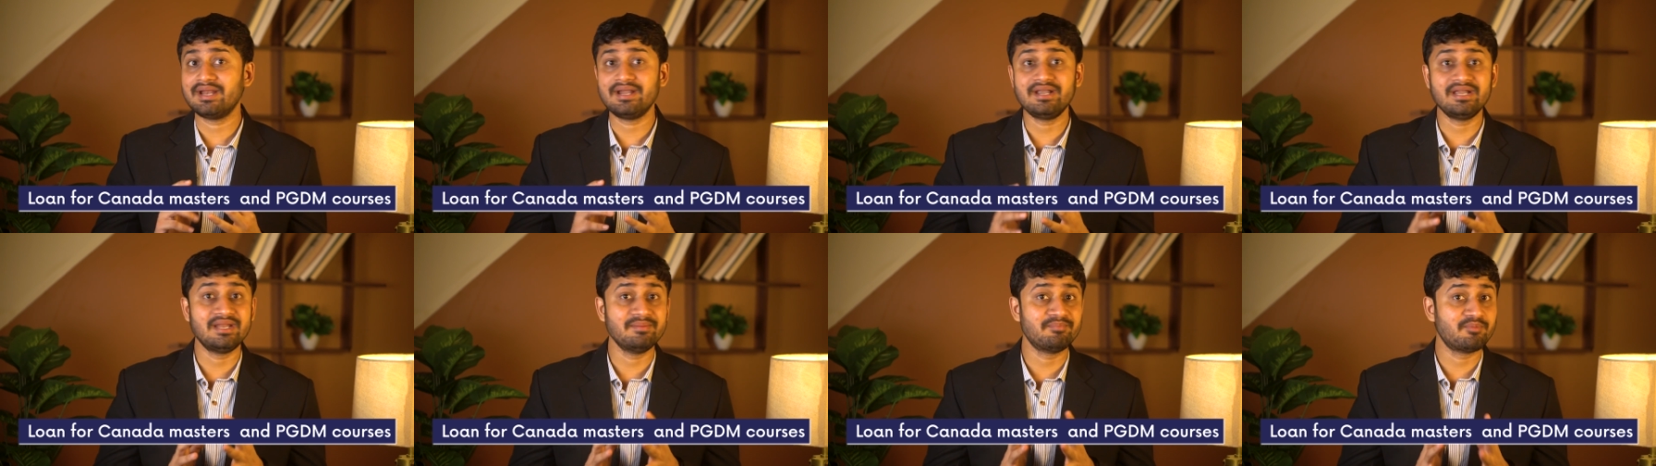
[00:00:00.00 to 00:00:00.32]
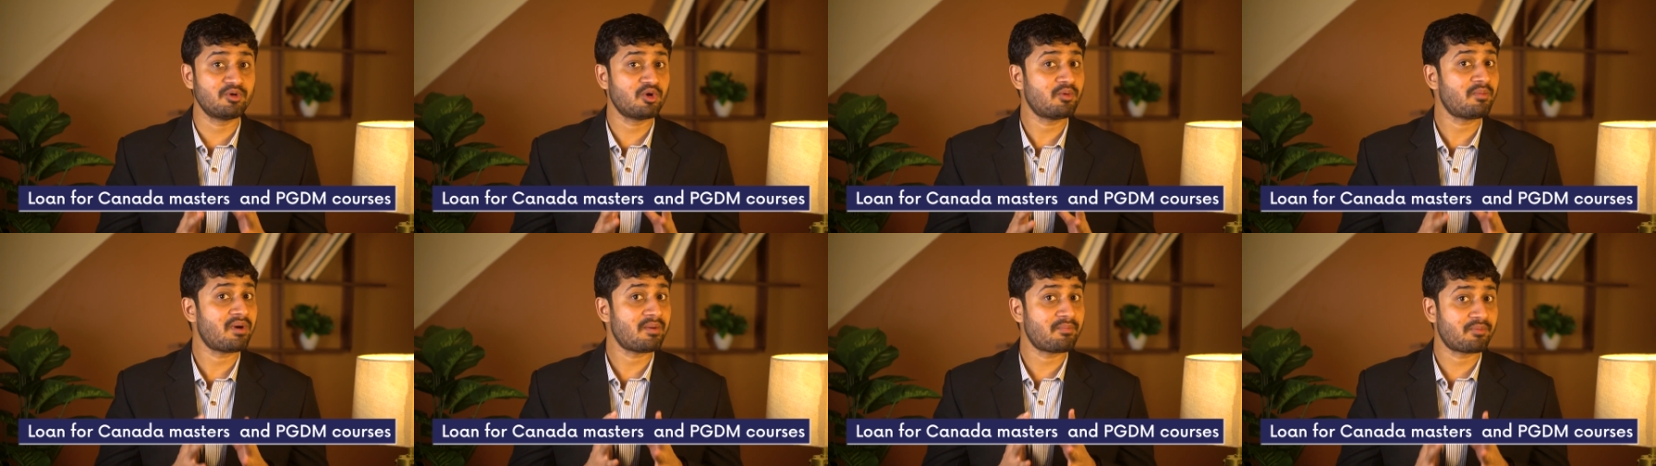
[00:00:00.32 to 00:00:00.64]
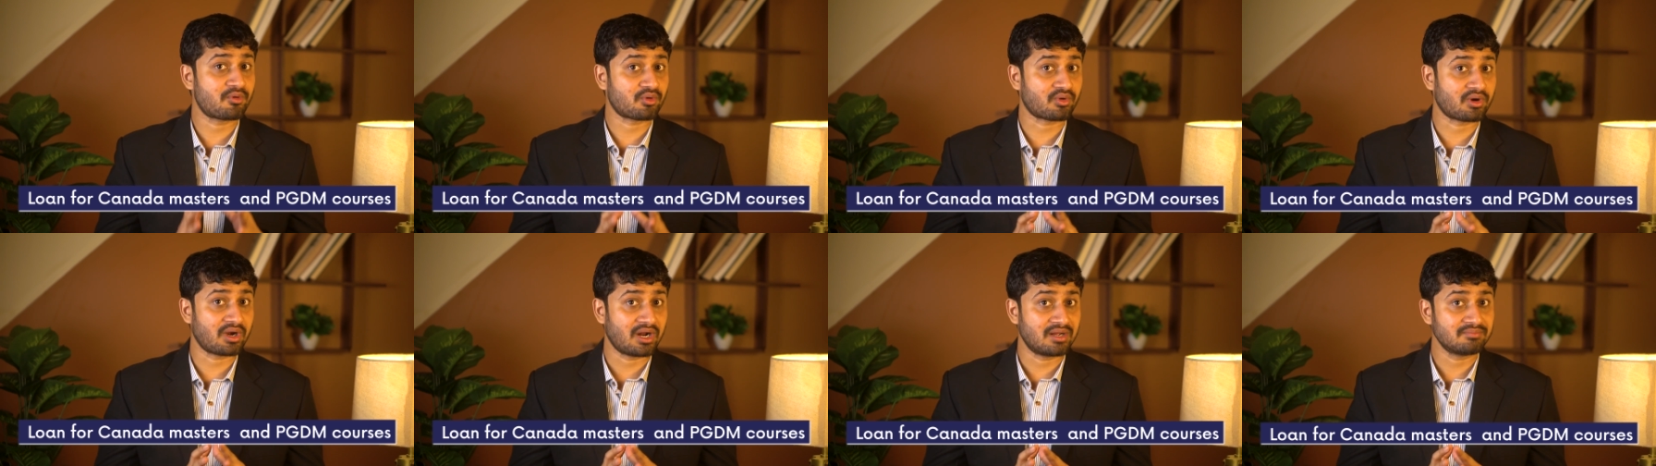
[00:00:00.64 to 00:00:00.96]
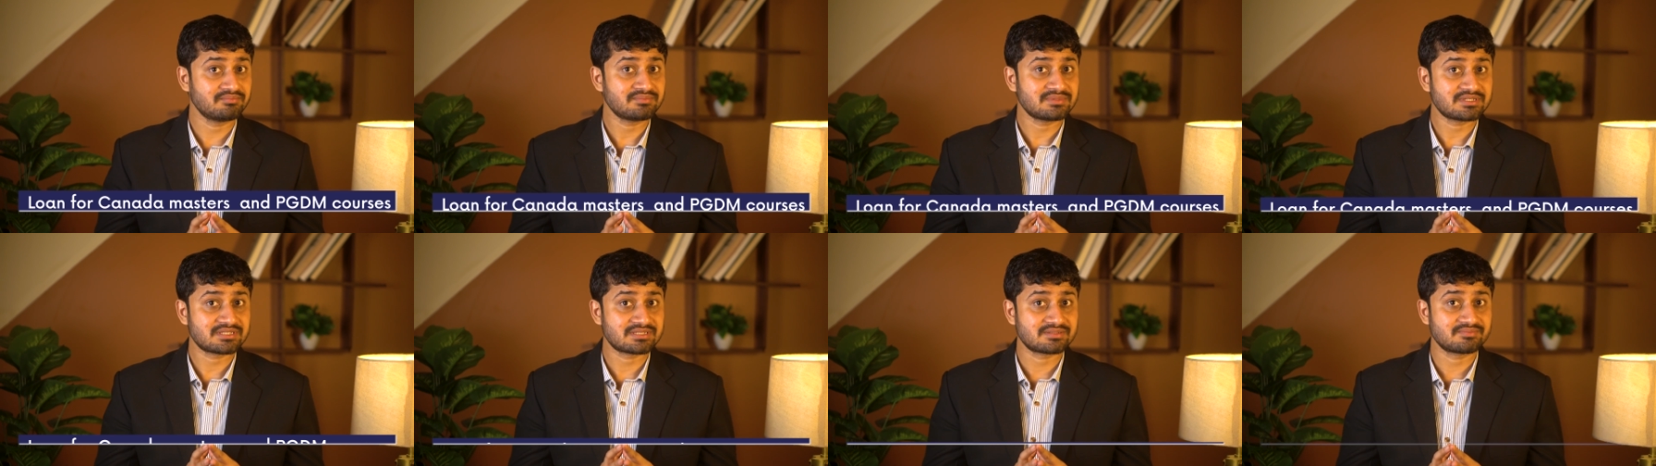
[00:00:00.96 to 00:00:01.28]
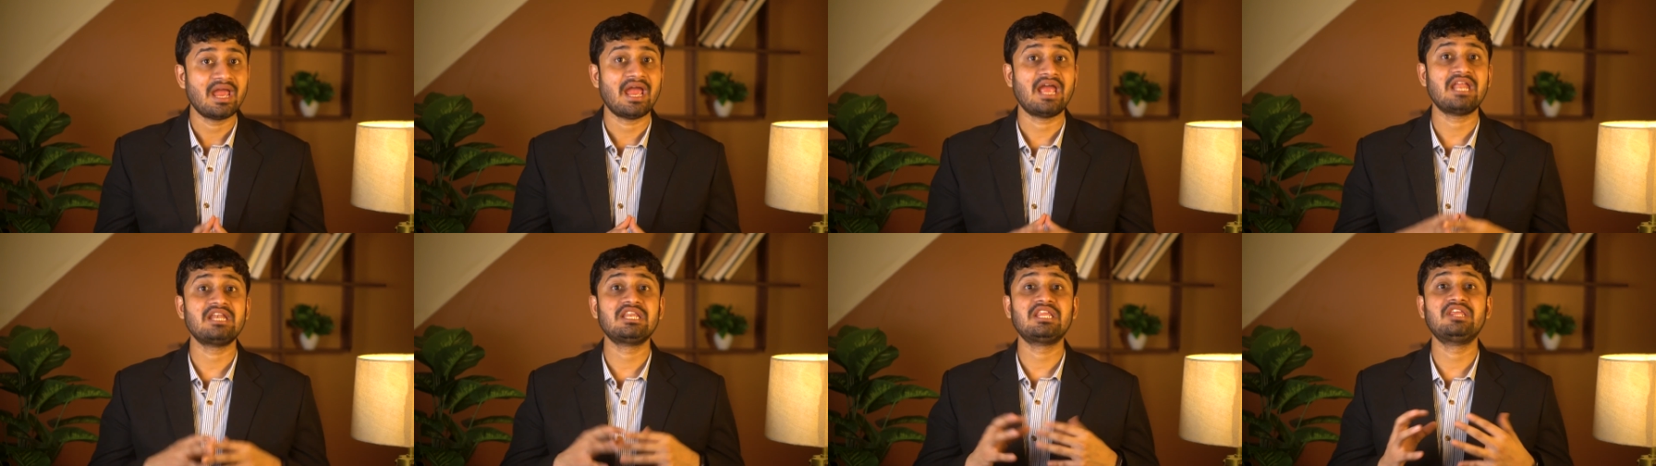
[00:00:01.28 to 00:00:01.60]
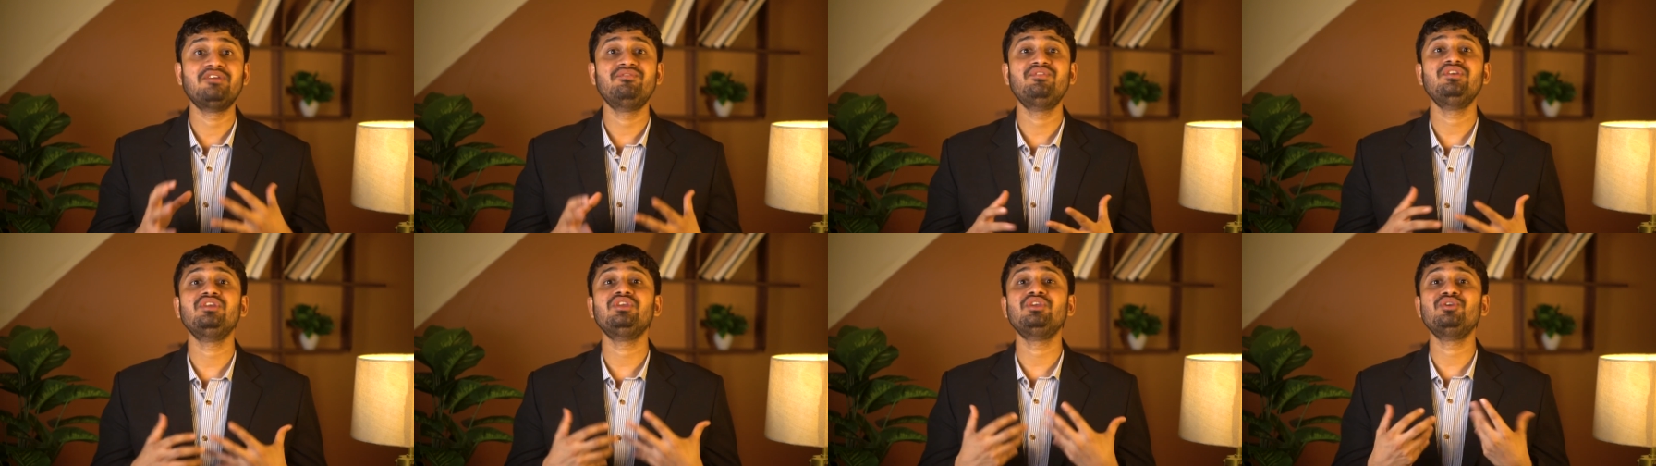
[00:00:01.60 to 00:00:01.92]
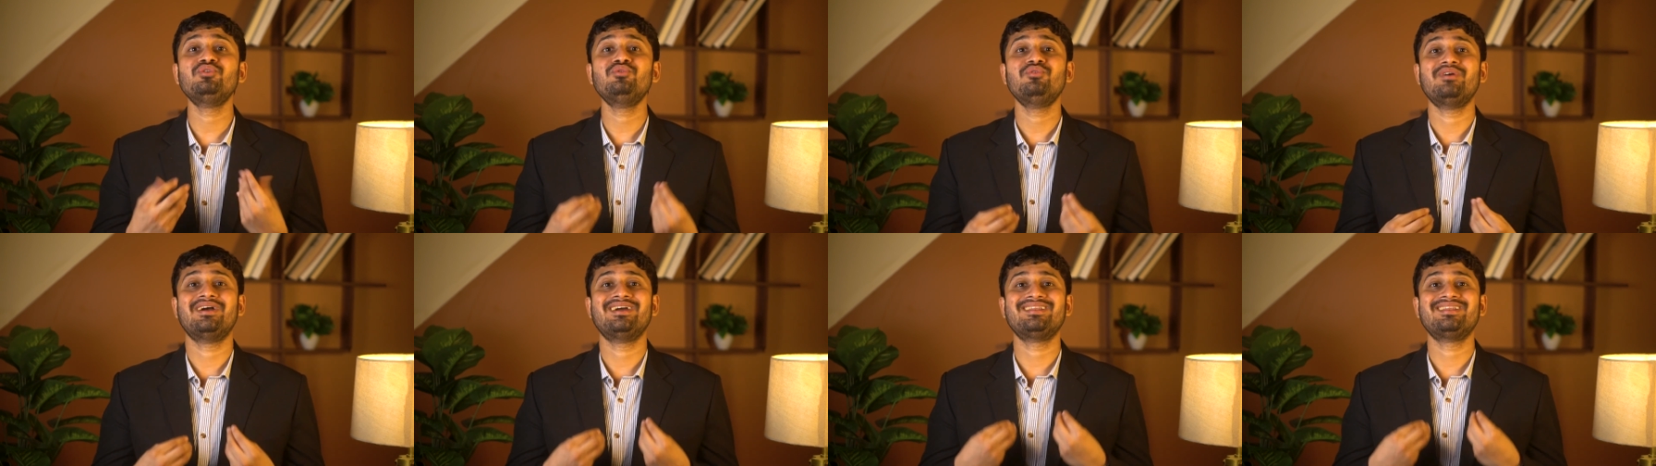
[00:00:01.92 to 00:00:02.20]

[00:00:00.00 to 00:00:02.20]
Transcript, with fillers: and diploma programs and giving you